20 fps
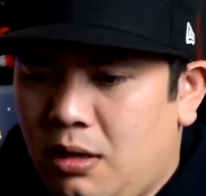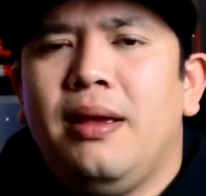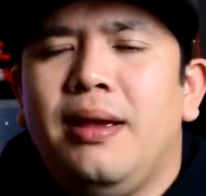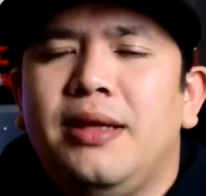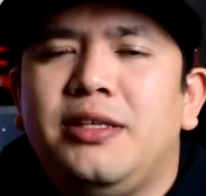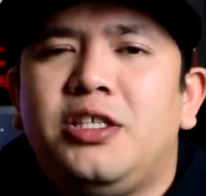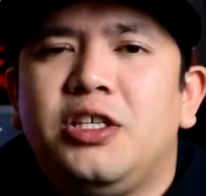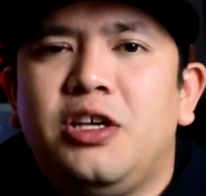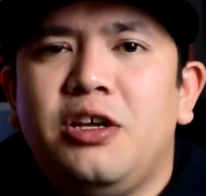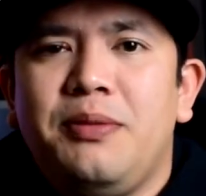
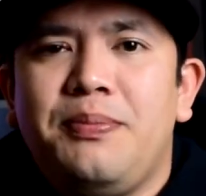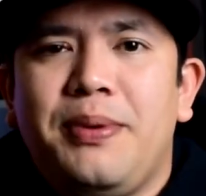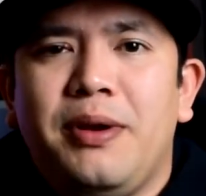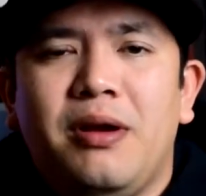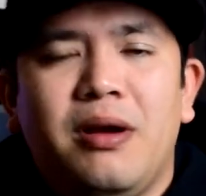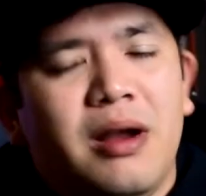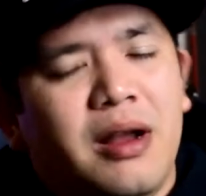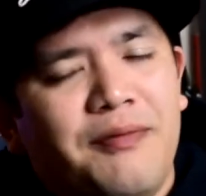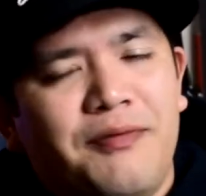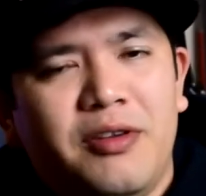It's a good
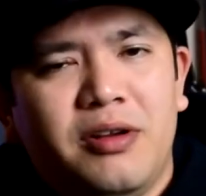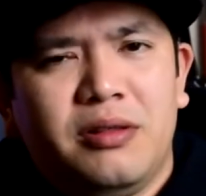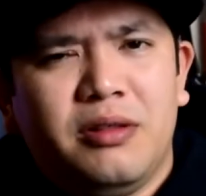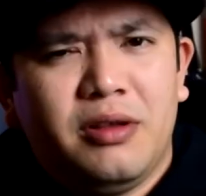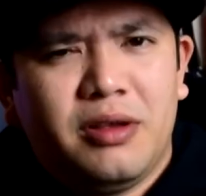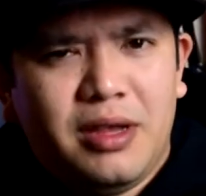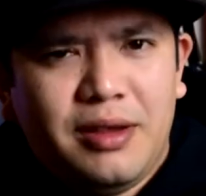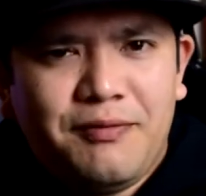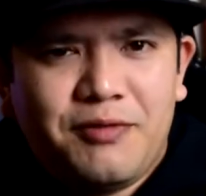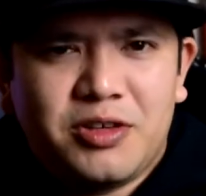beer, and if you're
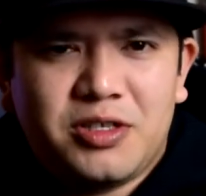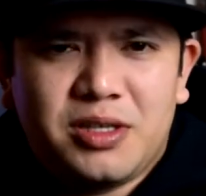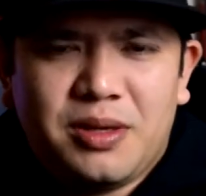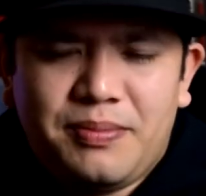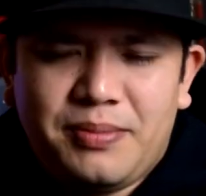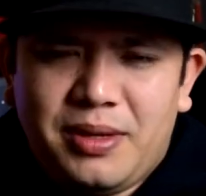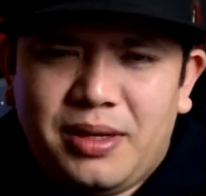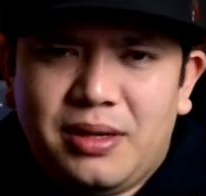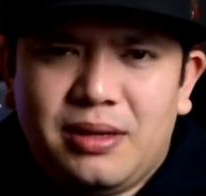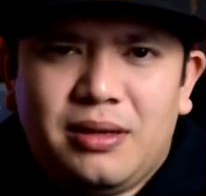looking for
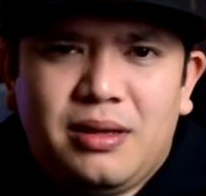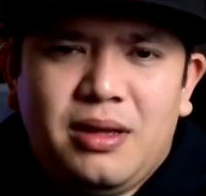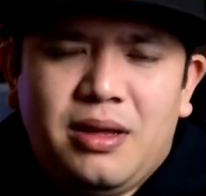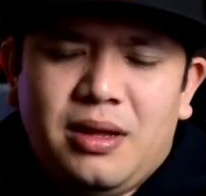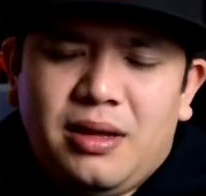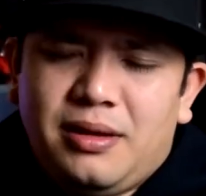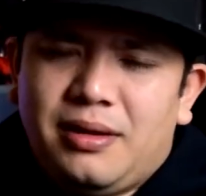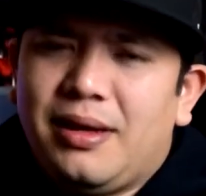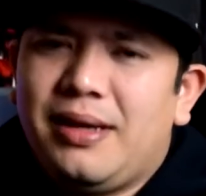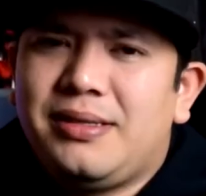something
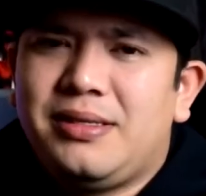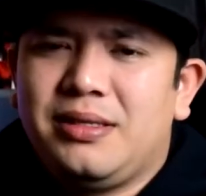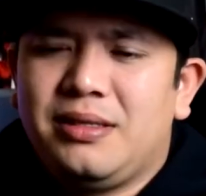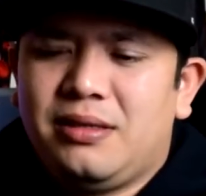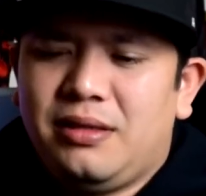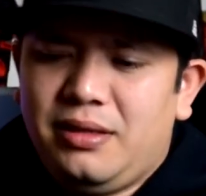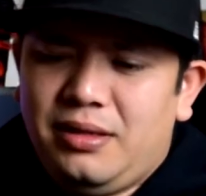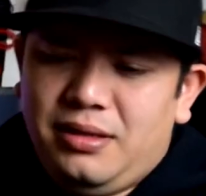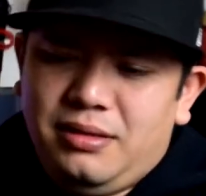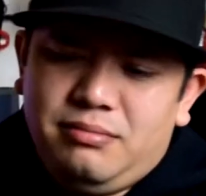nice and
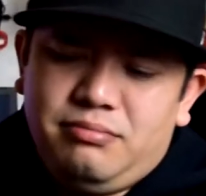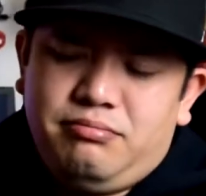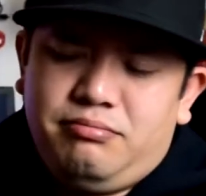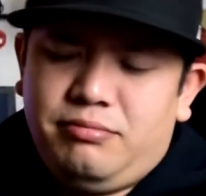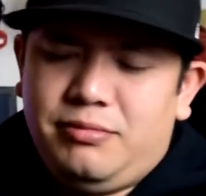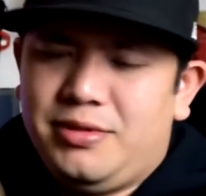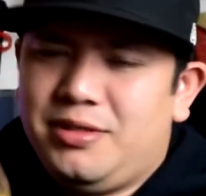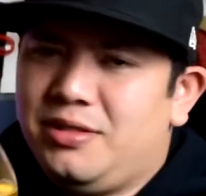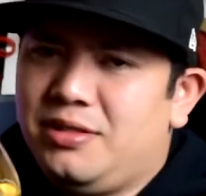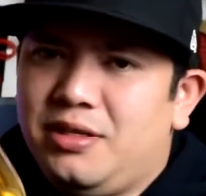clean,
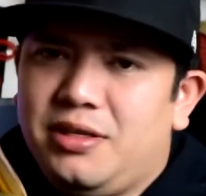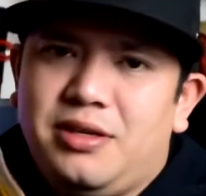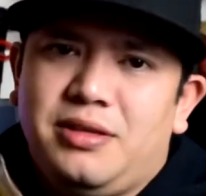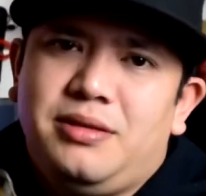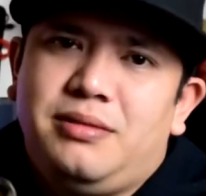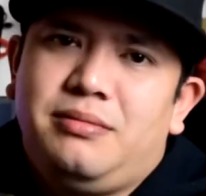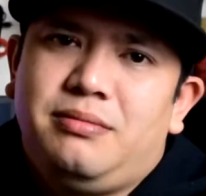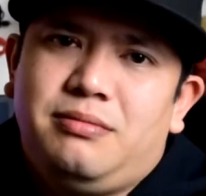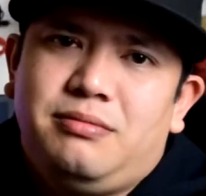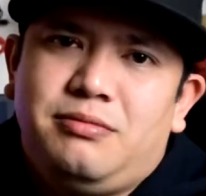this is a
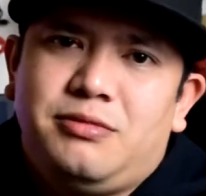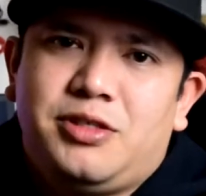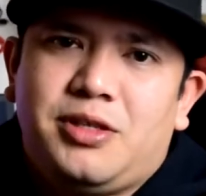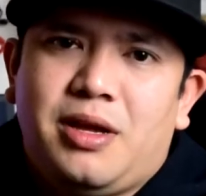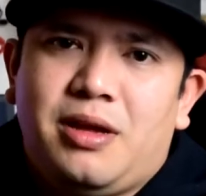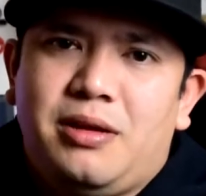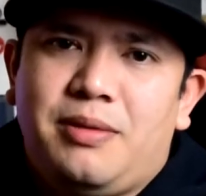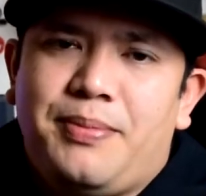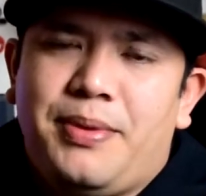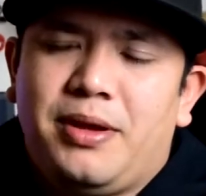good
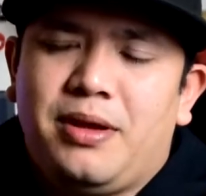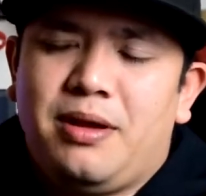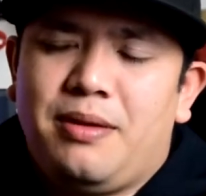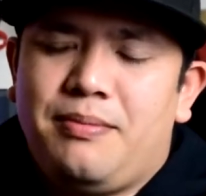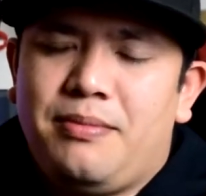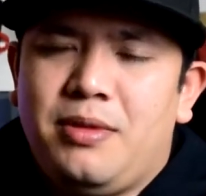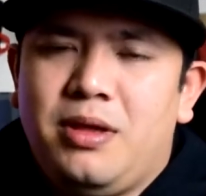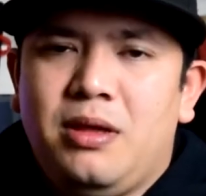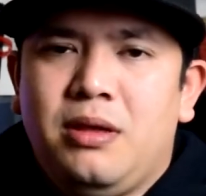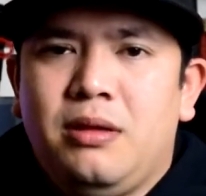style to pick
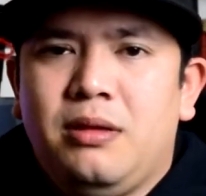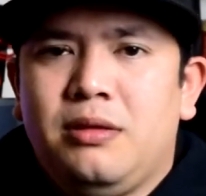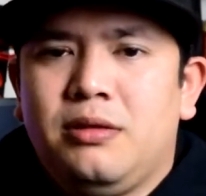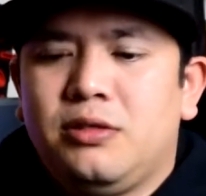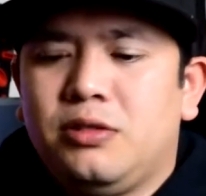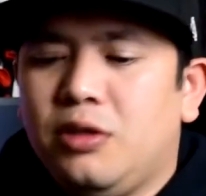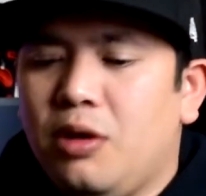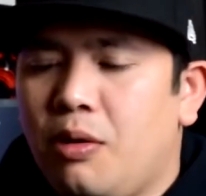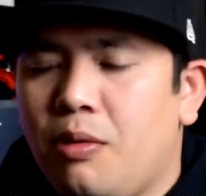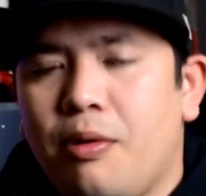up.
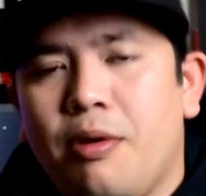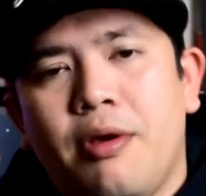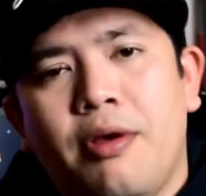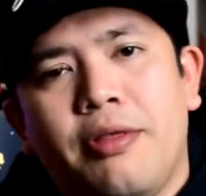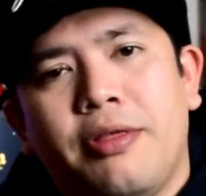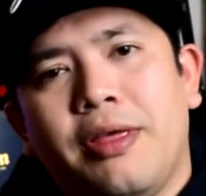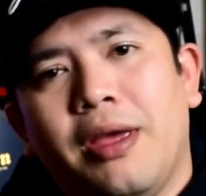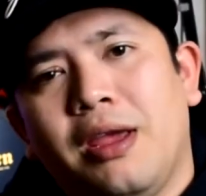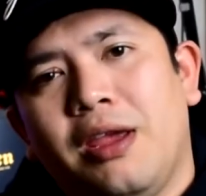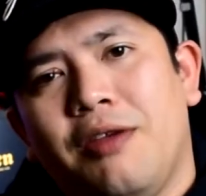So,
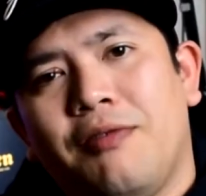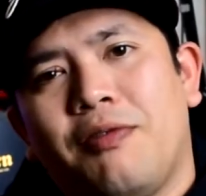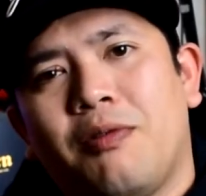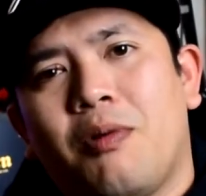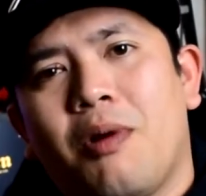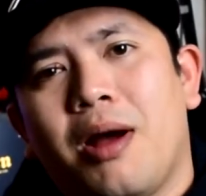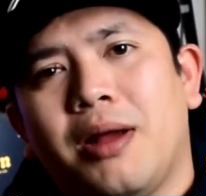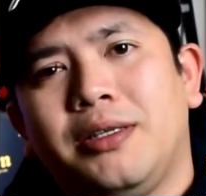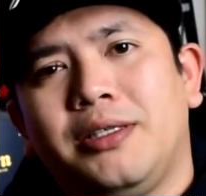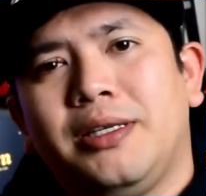thank you for
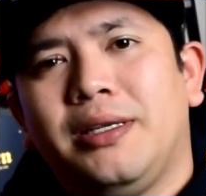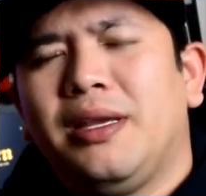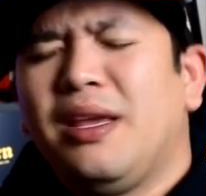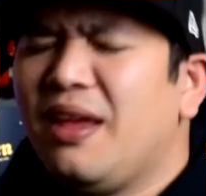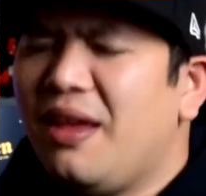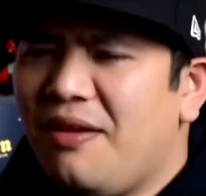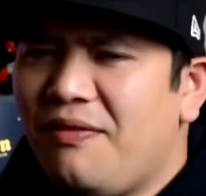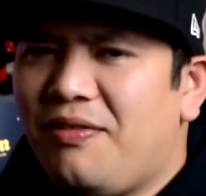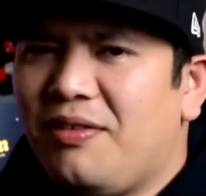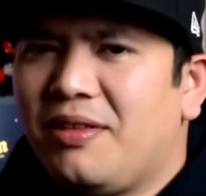watching.
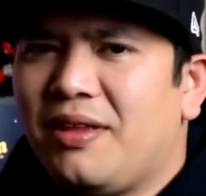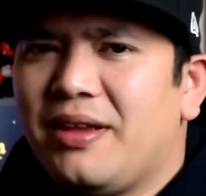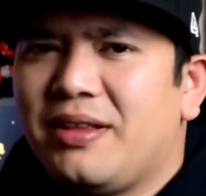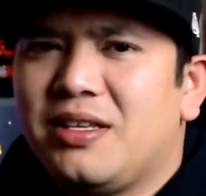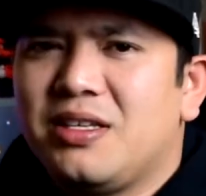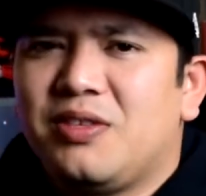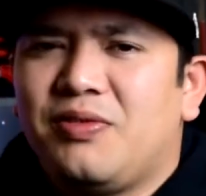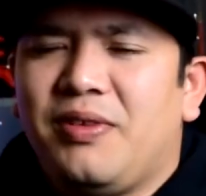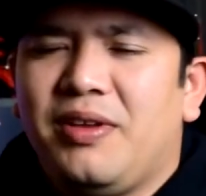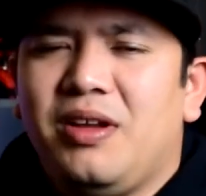If you like
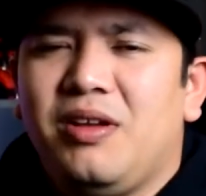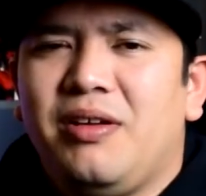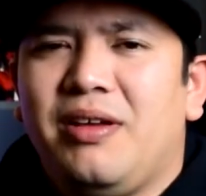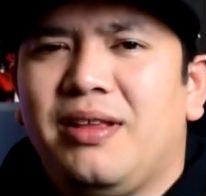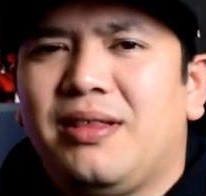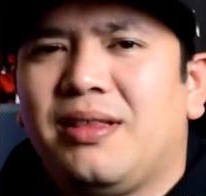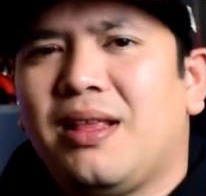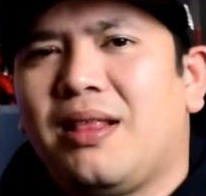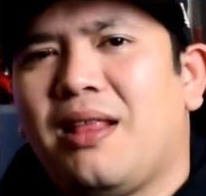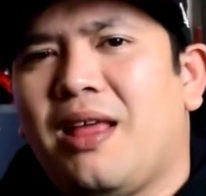this video,
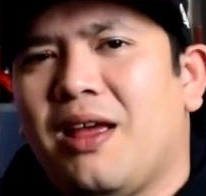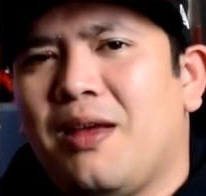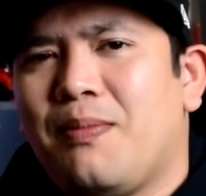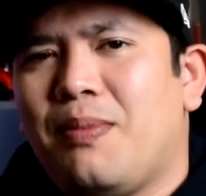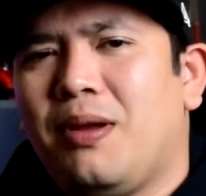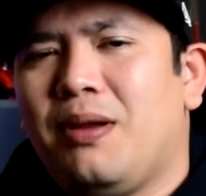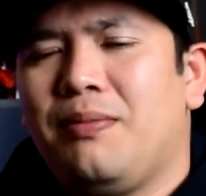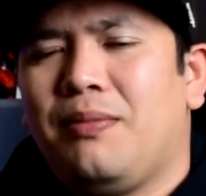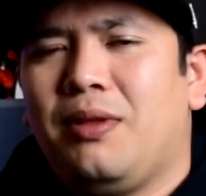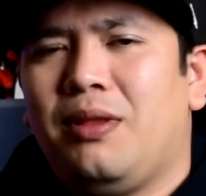hit the like
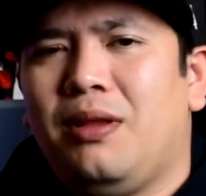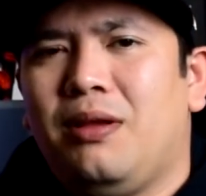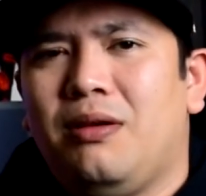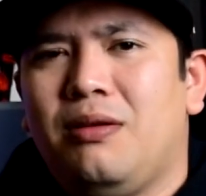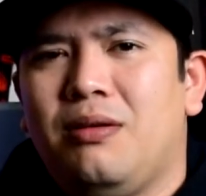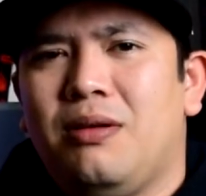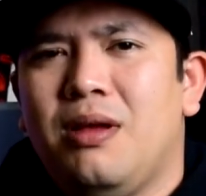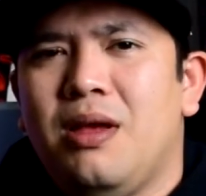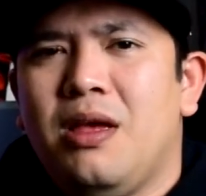button below,